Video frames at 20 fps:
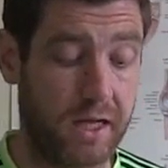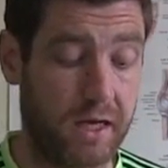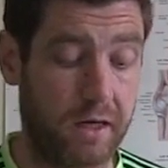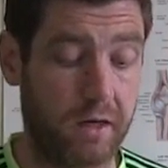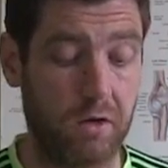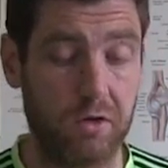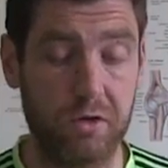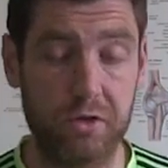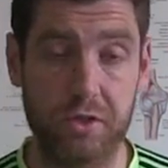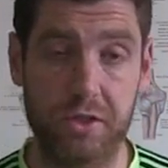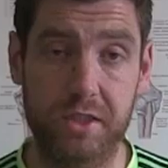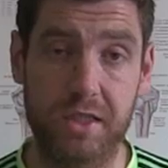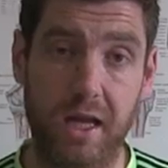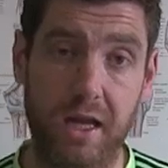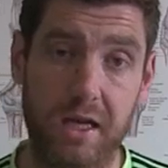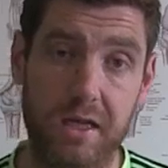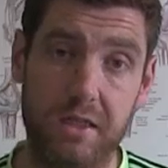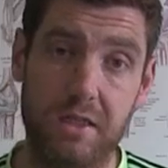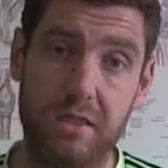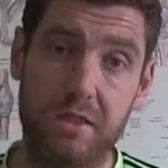and
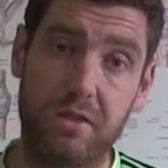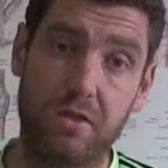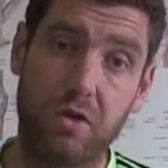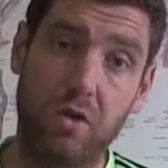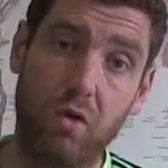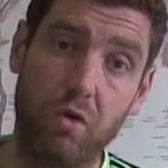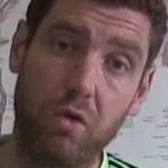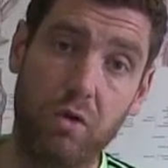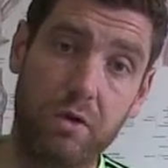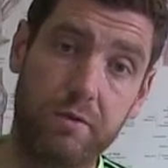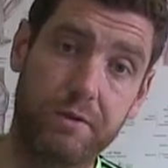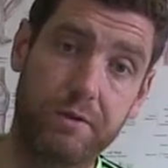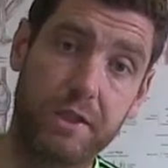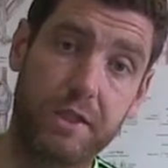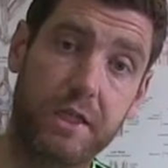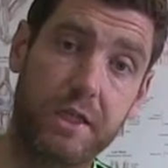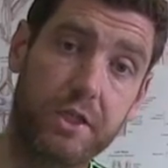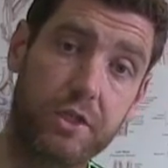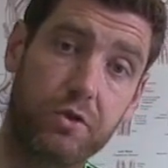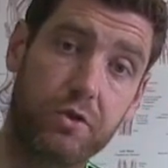understand the tone of
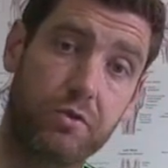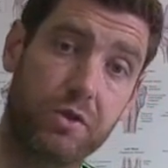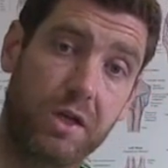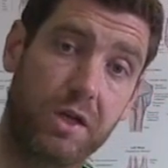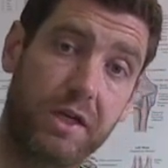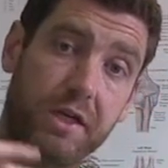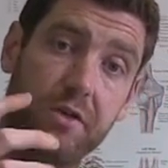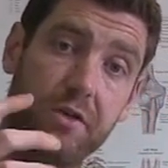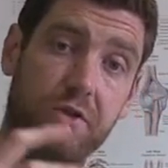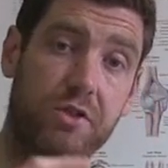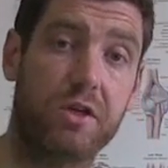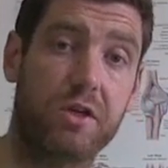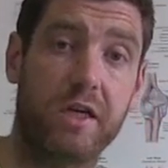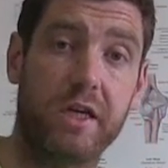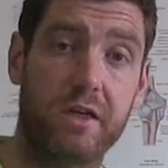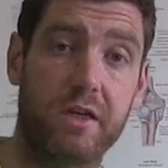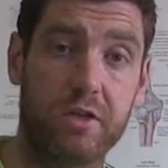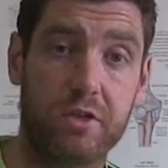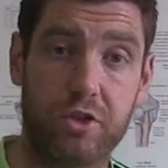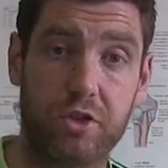the tissues on either
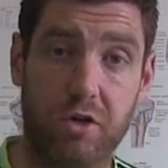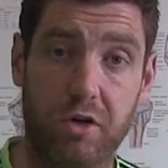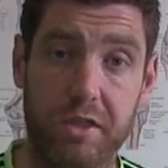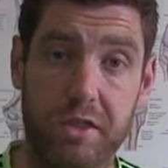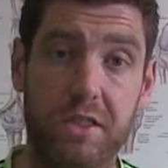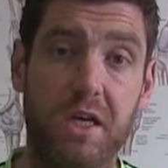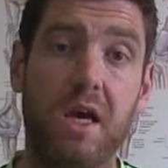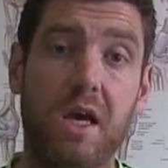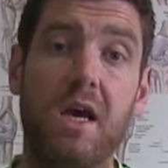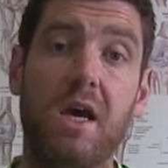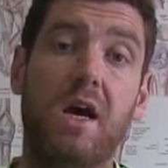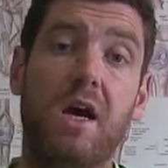side of the joint,